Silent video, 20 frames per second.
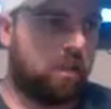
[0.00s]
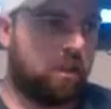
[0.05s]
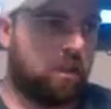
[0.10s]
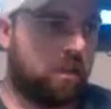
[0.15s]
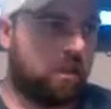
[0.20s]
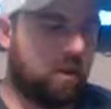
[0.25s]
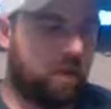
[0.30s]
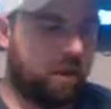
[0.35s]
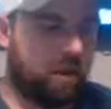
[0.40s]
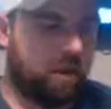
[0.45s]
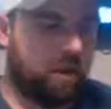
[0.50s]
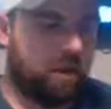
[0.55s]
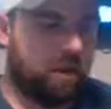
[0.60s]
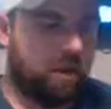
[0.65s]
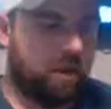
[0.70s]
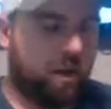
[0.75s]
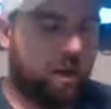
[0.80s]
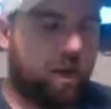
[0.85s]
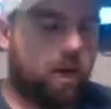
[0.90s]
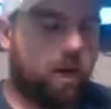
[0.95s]
and
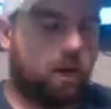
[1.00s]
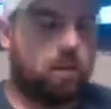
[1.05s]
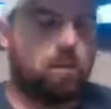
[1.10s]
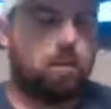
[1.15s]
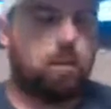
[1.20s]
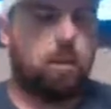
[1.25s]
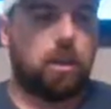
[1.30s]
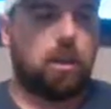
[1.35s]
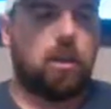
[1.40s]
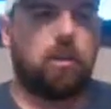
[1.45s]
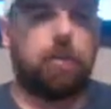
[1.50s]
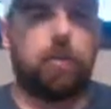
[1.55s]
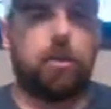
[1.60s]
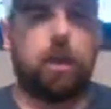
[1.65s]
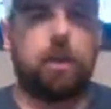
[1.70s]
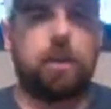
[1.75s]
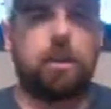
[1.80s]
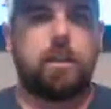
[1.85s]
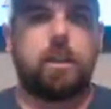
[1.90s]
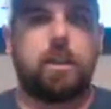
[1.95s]
there was plenty of
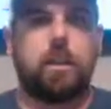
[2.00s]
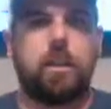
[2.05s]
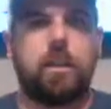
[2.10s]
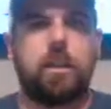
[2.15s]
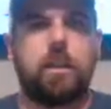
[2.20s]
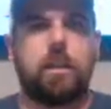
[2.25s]
racing.